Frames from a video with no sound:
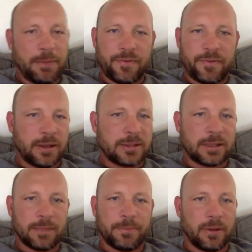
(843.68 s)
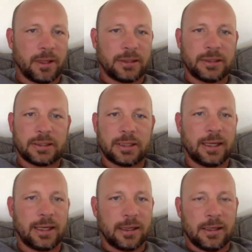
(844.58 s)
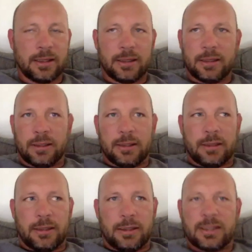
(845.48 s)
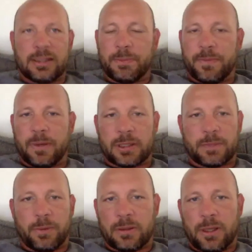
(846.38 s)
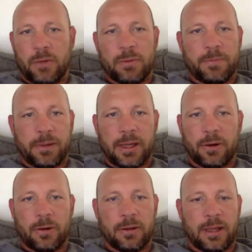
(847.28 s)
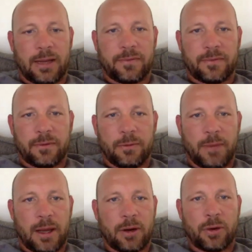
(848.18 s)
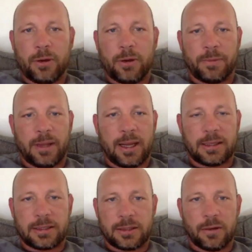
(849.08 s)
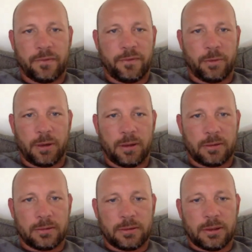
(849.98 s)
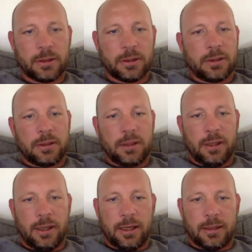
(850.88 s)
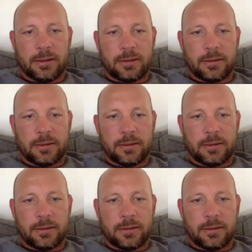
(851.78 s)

it very simple. I just, hey, this is a sport that you've been playing your whole life. No matter who you're playing, it's still football. And